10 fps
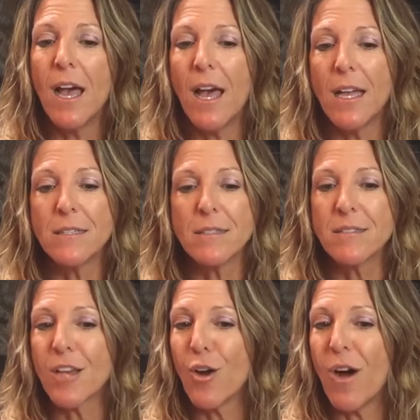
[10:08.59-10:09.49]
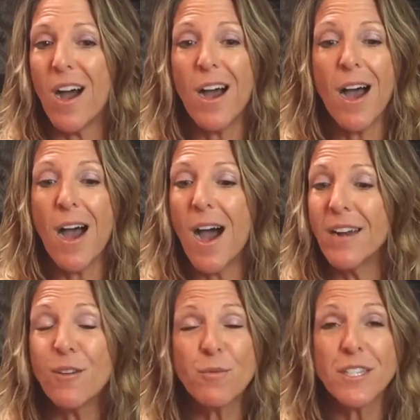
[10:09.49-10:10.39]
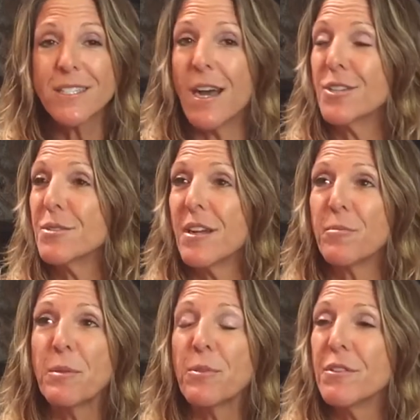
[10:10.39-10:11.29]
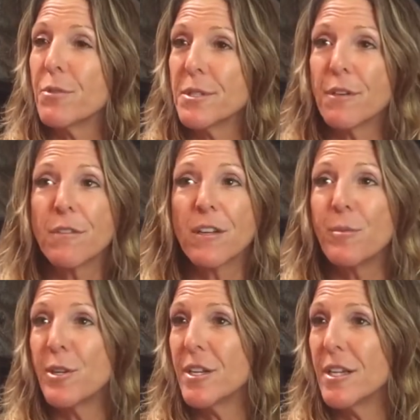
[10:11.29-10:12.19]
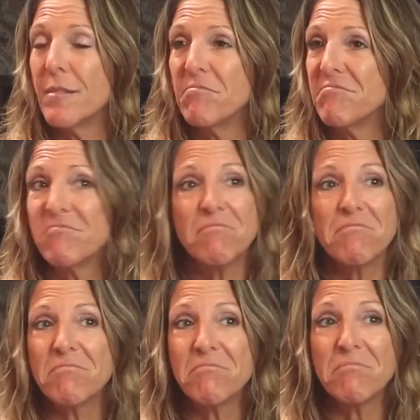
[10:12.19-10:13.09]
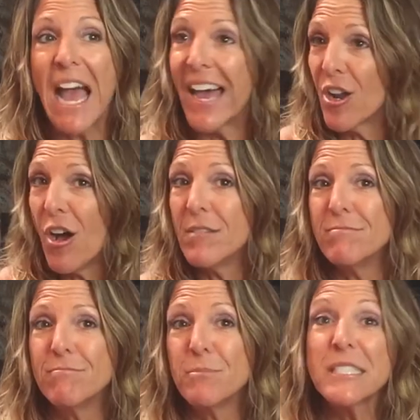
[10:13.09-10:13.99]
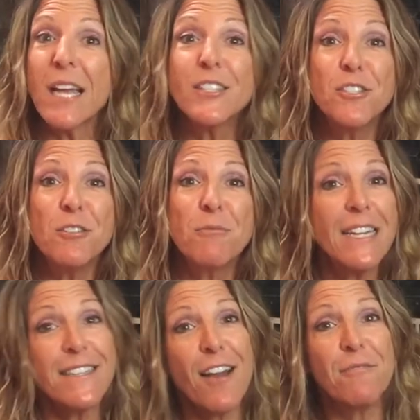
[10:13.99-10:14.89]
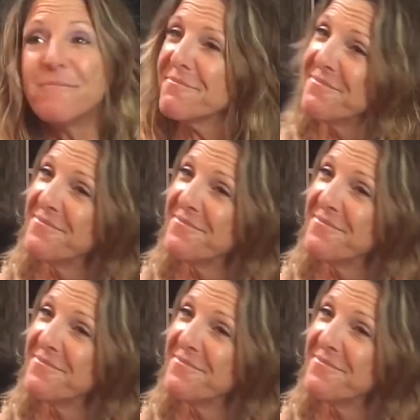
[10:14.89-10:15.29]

And so I don't really talk to a lot of people in the voiceover community at all besides you right now.